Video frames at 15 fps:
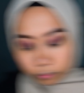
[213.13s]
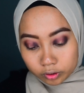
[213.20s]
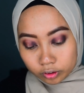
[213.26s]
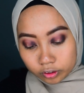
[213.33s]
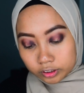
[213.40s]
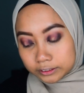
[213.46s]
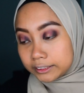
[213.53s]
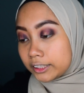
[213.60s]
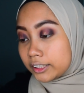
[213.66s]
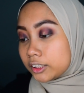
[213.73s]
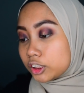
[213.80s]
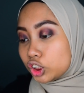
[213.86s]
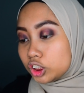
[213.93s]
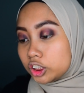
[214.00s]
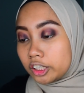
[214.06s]
gonna take
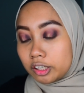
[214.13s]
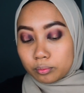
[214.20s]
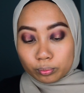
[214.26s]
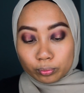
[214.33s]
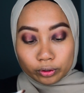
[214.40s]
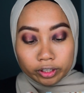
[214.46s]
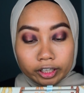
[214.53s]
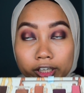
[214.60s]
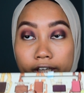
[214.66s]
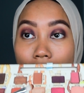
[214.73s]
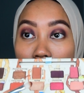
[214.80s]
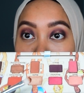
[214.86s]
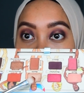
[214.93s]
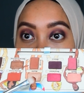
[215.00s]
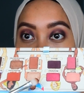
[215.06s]
the shade
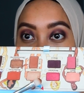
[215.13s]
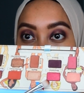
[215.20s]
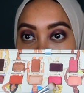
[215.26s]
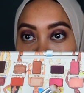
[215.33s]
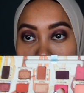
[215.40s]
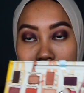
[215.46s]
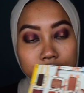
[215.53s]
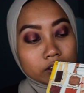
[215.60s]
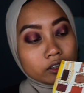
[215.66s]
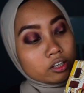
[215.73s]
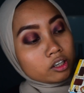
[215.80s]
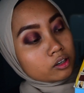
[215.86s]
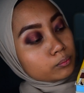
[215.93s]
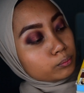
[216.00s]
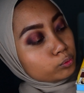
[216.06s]
Brainiac, which is this
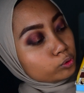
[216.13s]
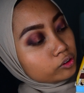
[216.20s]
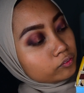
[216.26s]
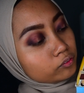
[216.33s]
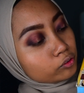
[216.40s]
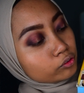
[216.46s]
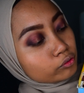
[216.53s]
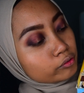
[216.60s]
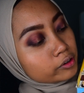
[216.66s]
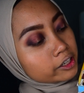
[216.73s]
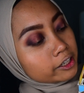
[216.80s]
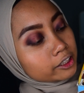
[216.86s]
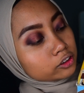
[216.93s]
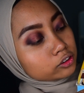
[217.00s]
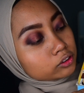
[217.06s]
beautiful
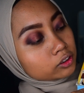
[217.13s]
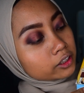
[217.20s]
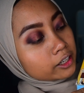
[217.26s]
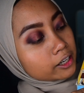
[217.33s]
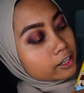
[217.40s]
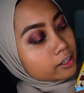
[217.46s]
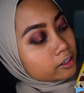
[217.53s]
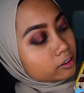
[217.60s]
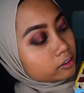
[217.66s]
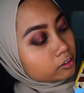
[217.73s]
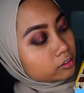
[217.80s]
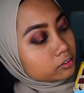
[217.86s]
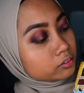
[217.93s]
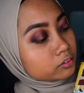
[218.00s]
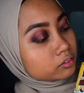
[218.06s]
red color,
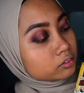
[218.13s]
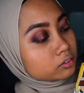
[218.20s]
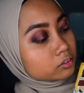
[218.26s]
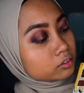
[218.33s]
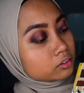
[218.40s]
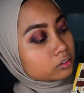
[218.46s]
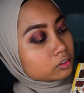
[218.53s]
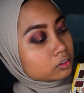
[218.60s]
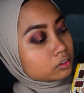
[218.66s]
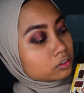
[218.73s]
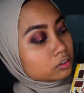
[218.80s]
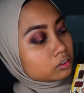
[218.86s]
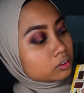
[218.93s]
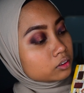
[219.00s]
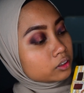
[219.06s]

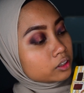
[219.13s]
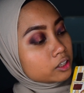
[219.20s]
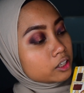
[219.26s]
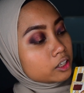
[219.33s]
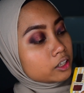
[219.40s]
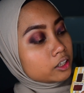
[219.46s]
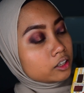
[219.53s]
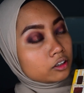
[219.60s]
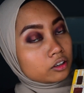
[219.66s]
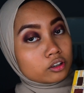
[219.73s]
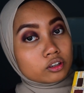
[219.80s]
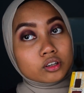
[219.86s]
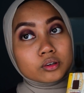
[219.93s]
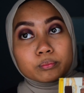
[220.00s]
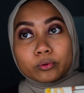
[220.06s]
and I'm
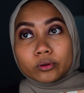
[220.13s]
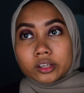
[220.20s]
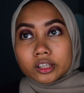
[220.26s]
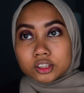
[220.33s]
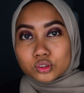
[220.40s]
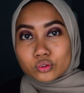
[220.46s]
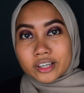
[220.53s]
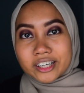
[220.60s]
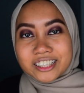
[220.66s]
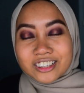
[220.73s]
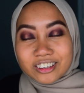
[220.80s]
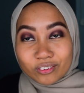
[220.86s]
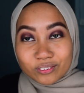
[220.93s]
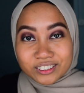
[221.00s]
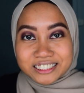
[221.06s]
gonna put this
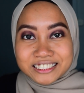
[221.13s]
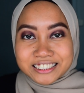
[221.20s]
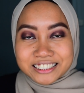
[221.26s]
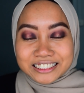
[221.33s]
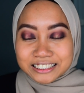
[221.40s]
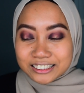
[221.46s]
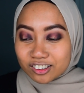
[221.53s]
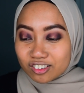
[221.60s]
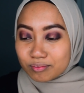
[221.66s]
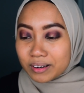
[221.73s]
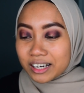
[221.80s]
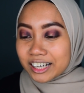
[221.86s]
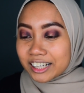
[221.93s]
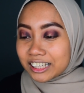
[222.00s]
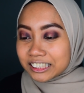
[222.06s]
right on the center of my
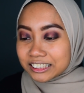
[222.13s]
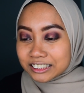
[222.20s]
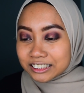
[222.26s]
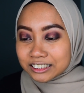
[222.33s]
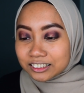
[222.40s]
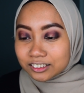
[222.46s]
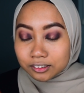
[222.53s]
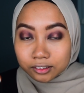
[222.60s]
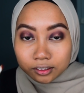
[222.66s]
eyelids.